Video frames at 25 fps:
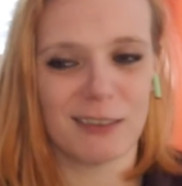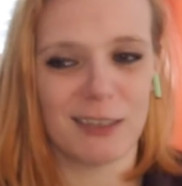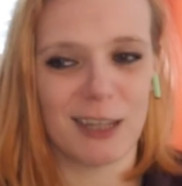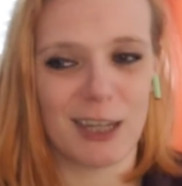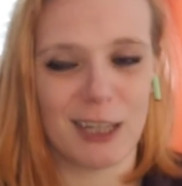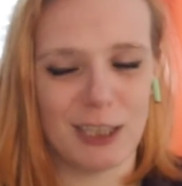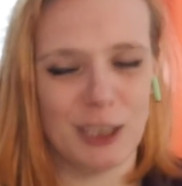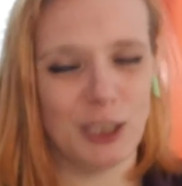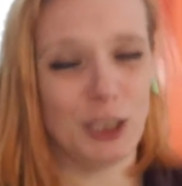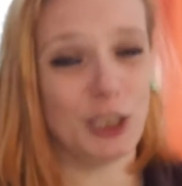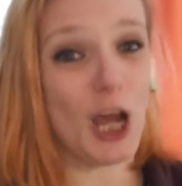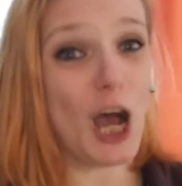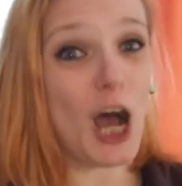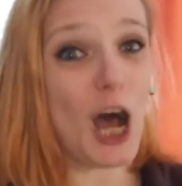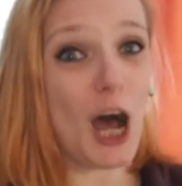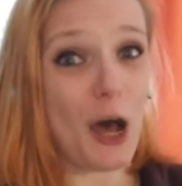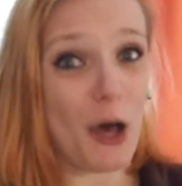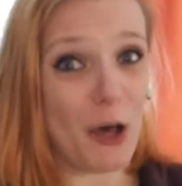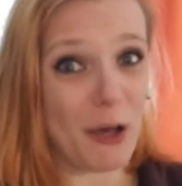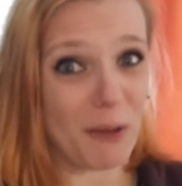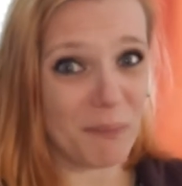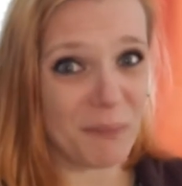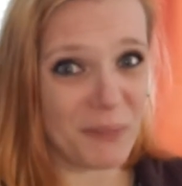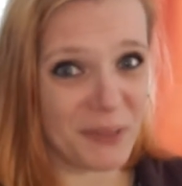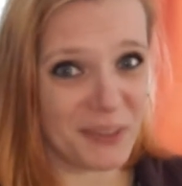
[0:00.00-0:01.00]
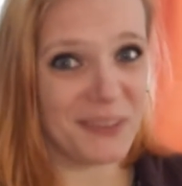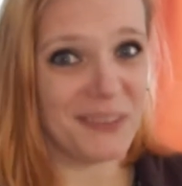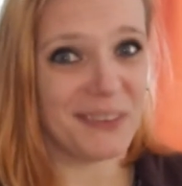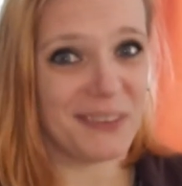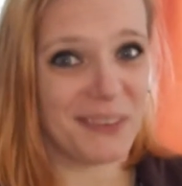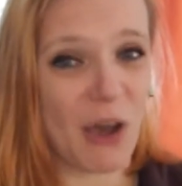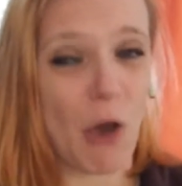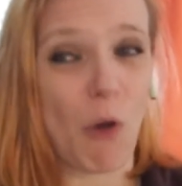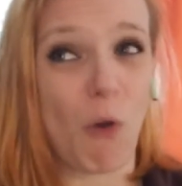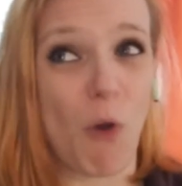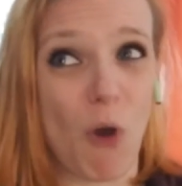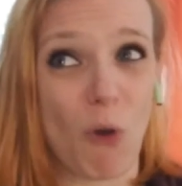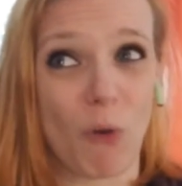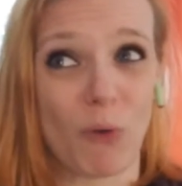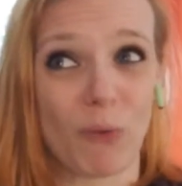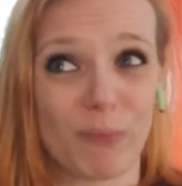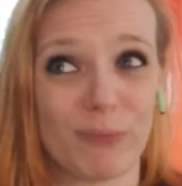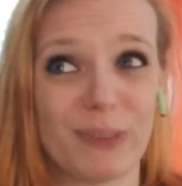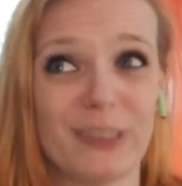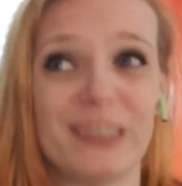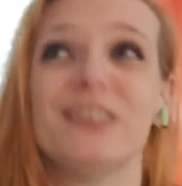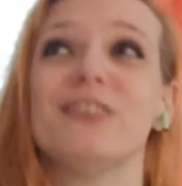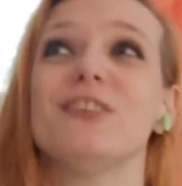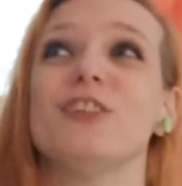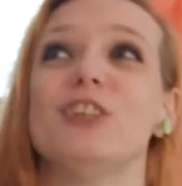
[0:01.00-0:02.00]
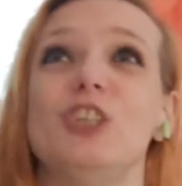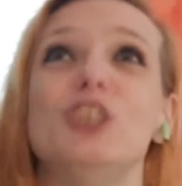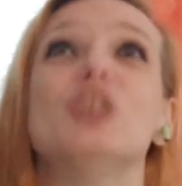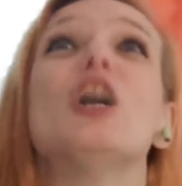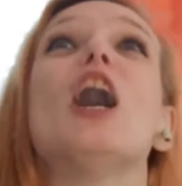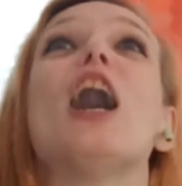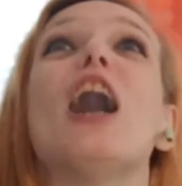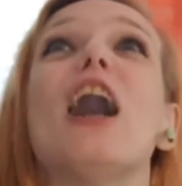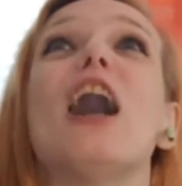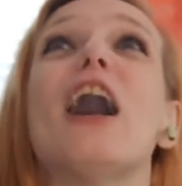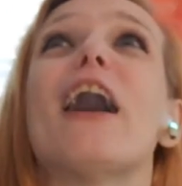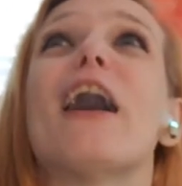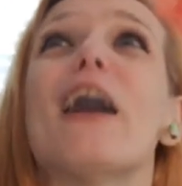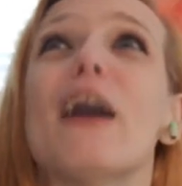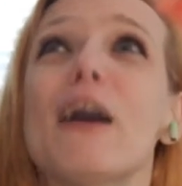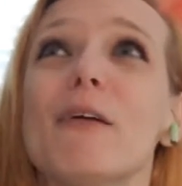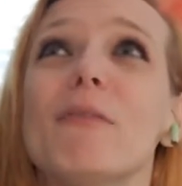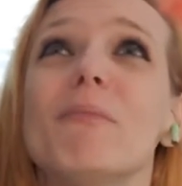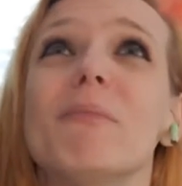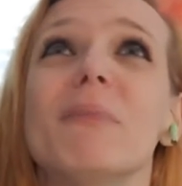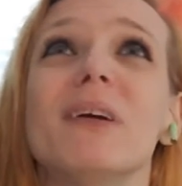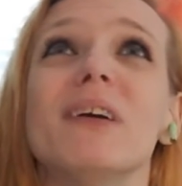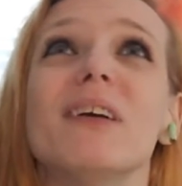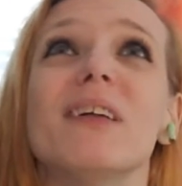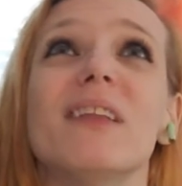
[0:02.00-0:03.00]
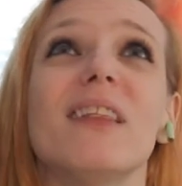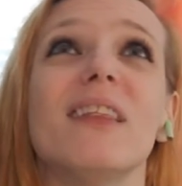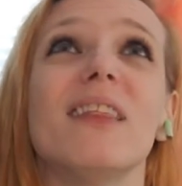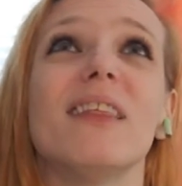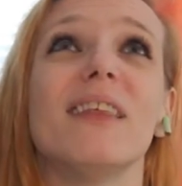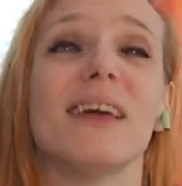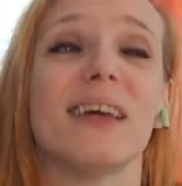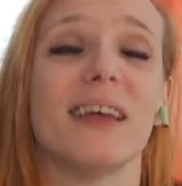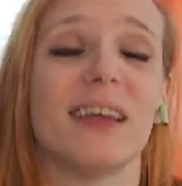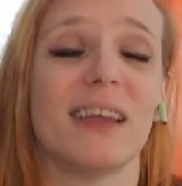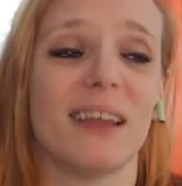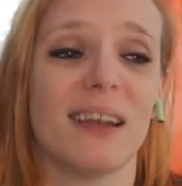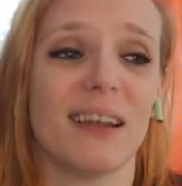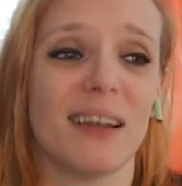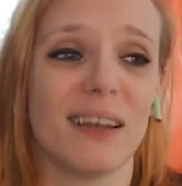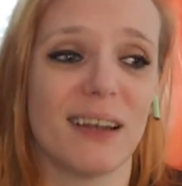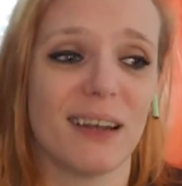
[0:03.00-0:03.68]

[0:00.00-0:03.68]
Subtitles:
a job, a real job that